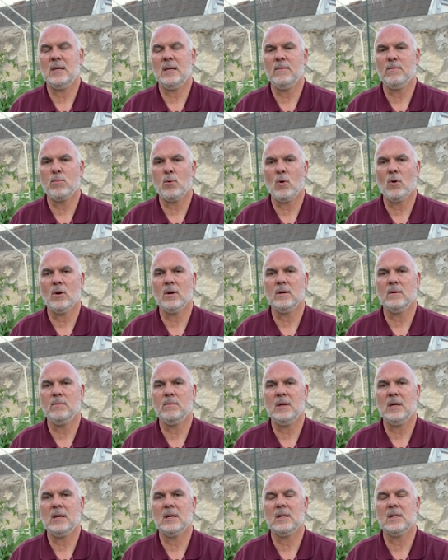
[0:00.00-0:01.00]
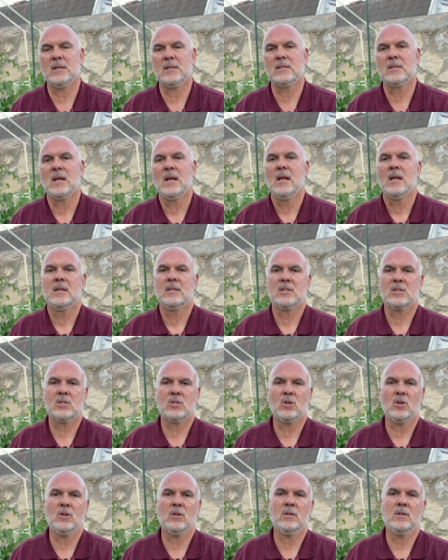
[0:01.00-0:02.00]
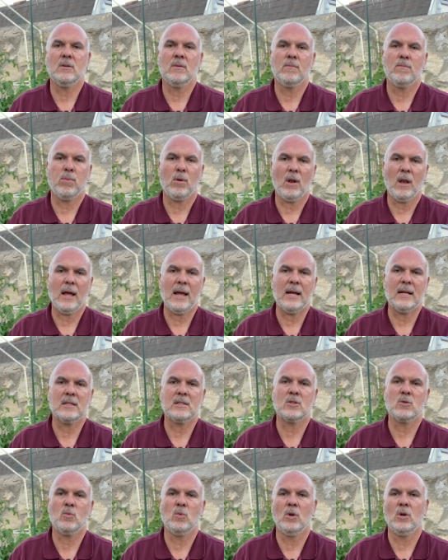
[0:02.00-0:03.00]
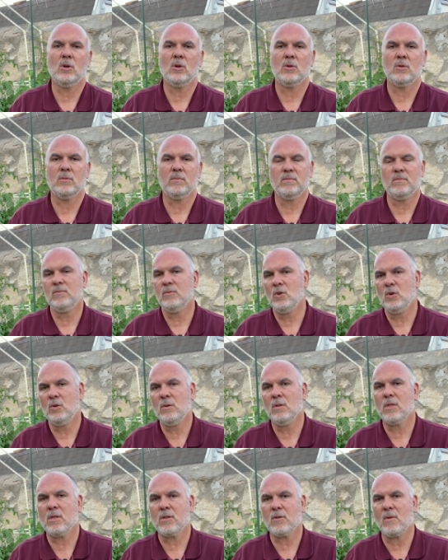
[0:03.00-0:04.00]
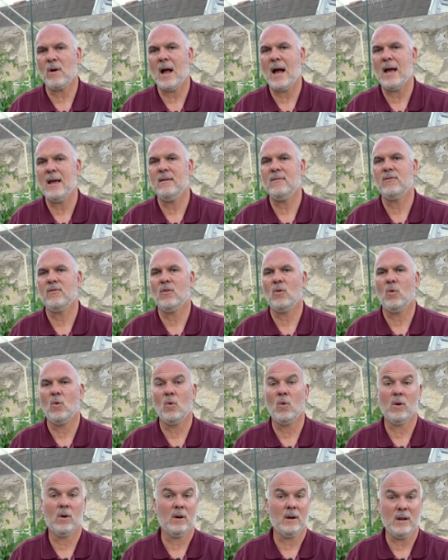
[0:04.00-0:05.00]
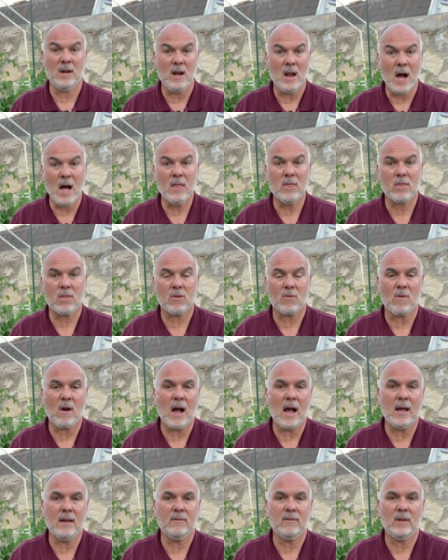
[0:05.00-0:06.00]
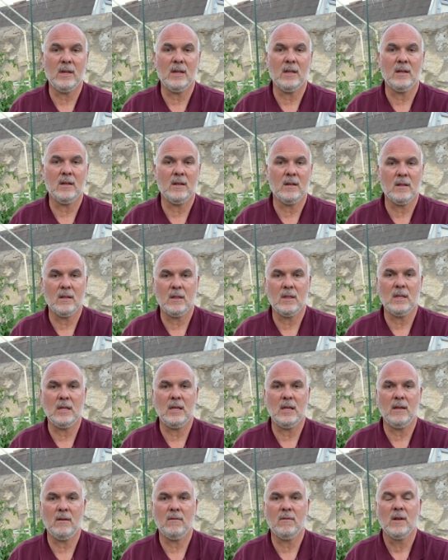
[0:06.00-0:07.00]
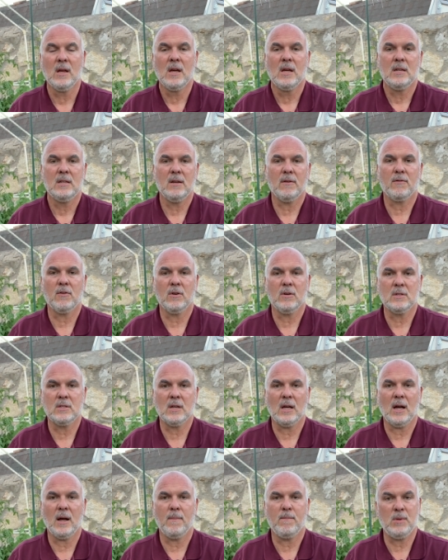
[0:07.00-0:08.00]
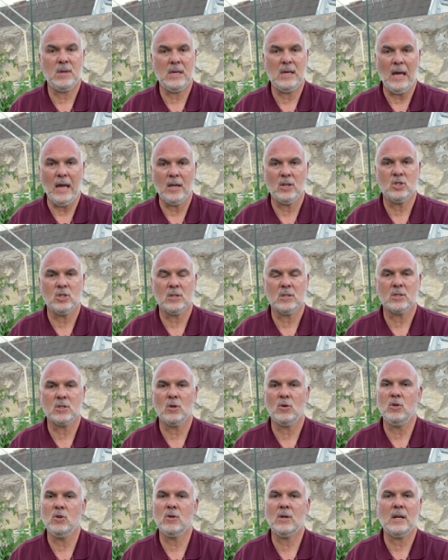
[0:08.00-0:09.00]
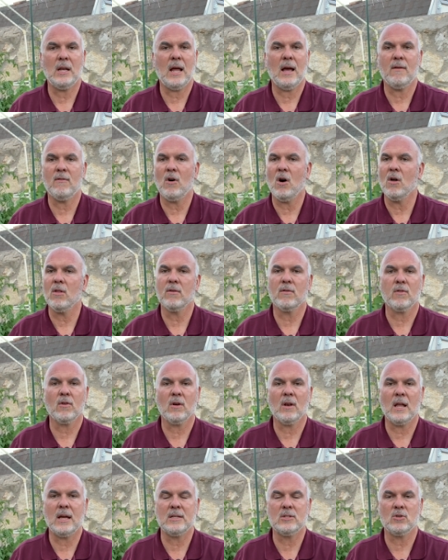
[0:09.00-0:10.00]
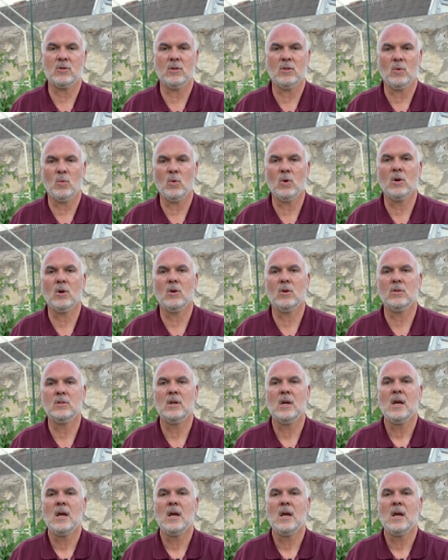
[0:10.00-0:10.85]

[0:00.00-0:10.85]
important because certain plants will thrive or not thrive in the different uh, pHs. So you can have all the fertilizer in the world,